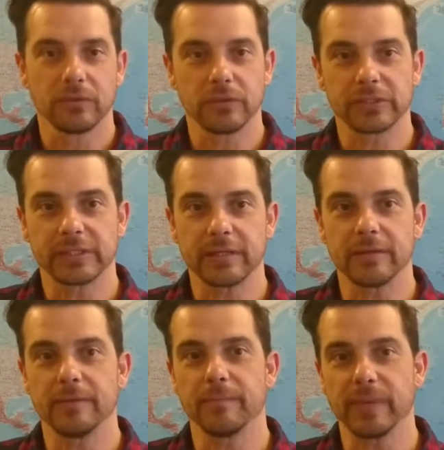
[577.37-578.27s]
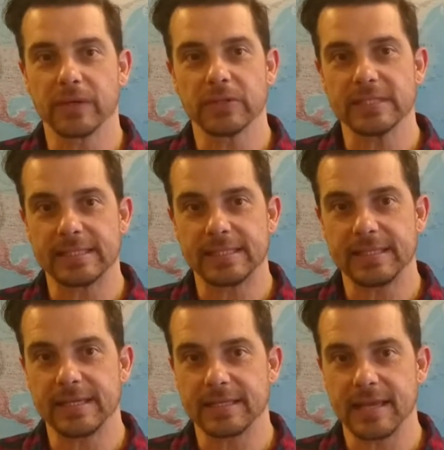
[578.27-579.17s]
Also, because it's
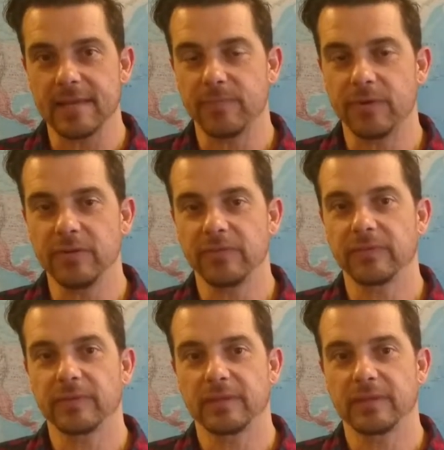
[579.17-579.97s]
TSA approved,